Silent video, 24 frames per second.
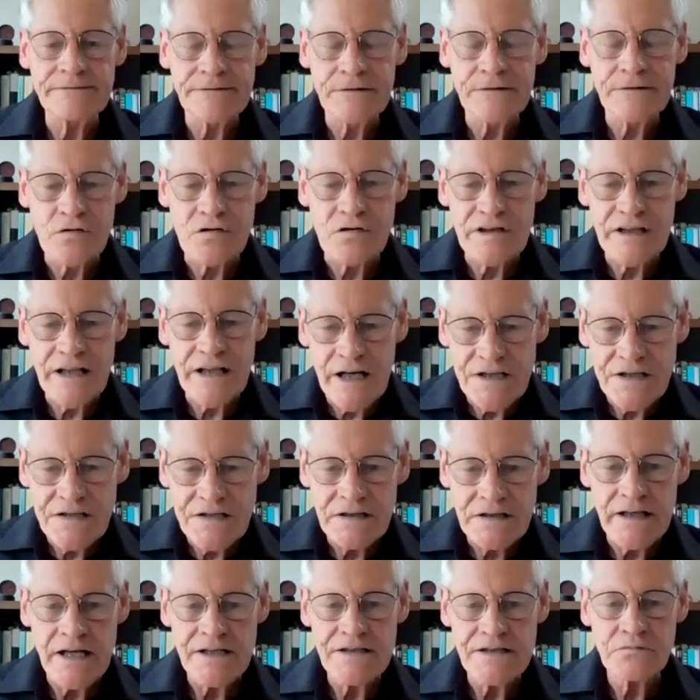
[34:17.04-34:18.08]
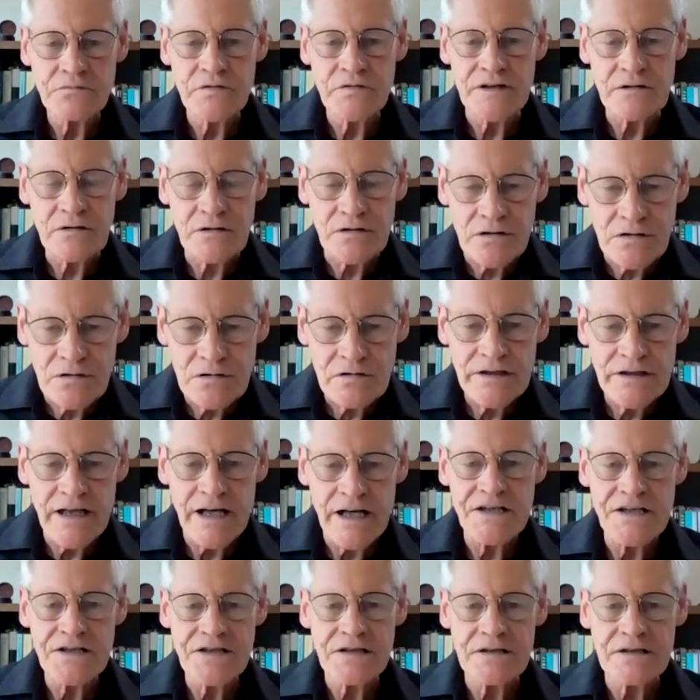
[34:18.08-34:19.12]
that fluoridation, as with
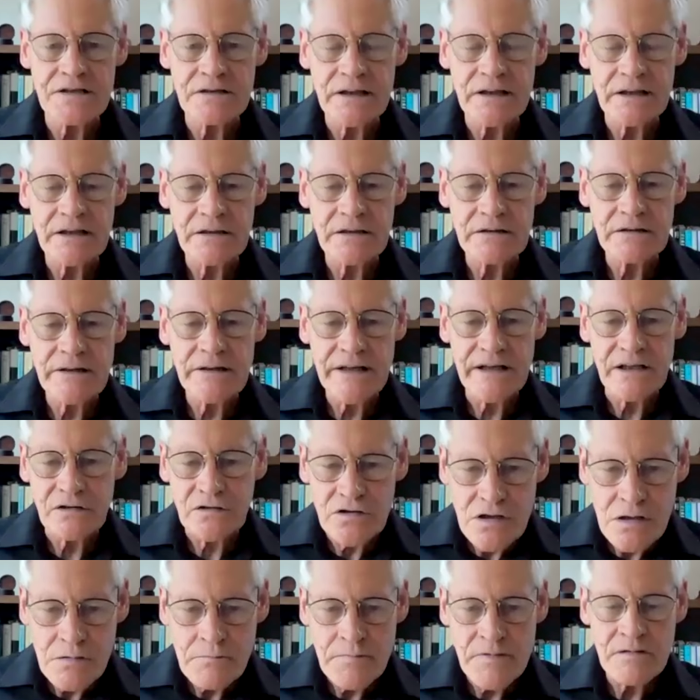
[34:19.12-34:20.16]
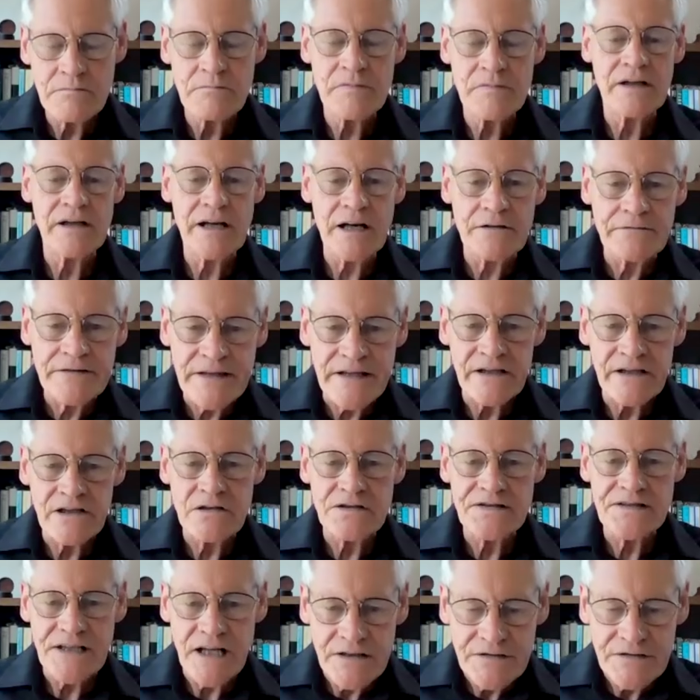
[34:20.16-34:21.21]
chlorination and the aluminum and everything
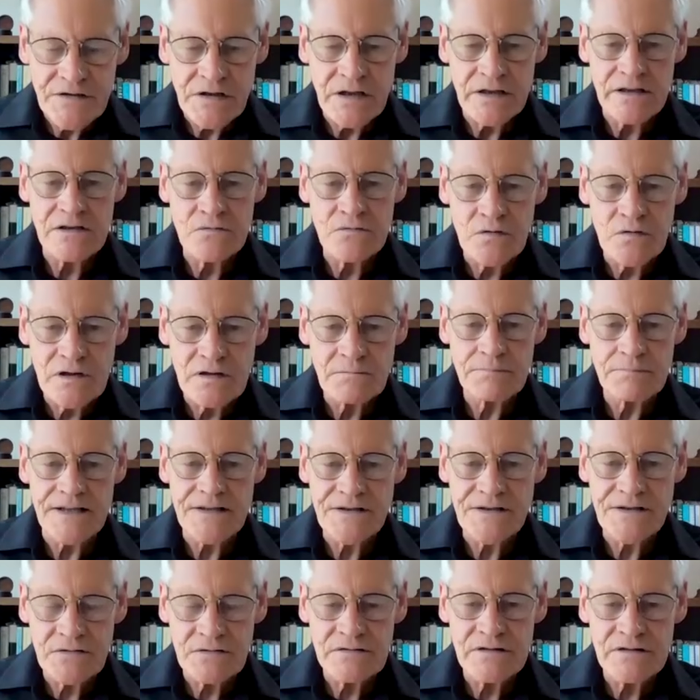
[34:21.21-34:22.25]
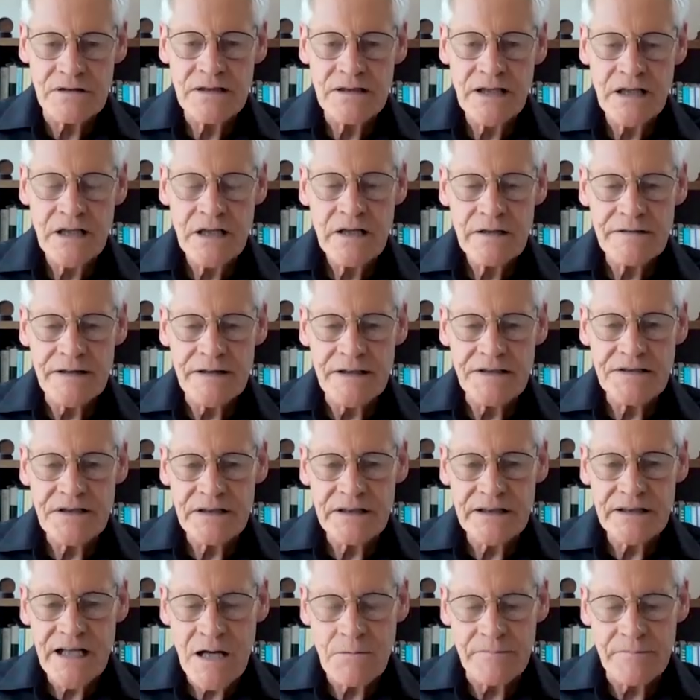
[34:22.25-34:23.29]
else they throw into water, plus all the things
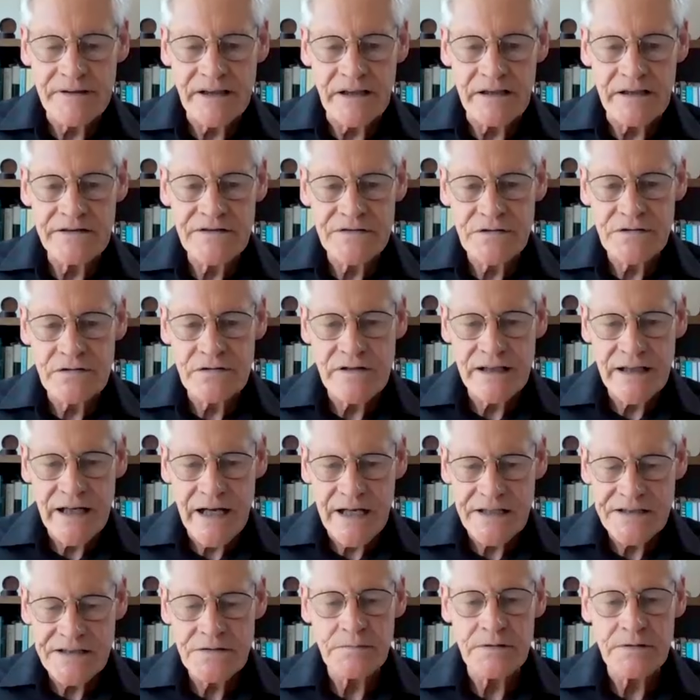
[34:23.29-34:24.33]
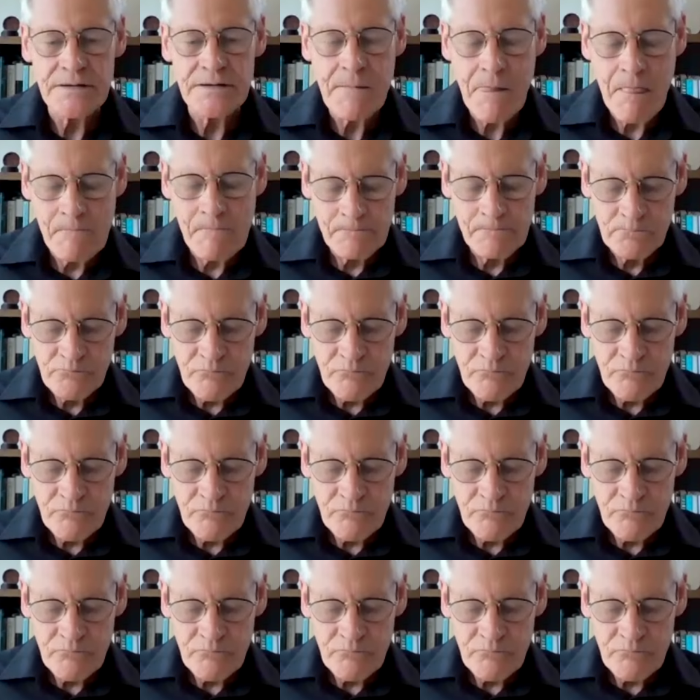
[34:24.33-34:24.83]
that are coming in through the catchment,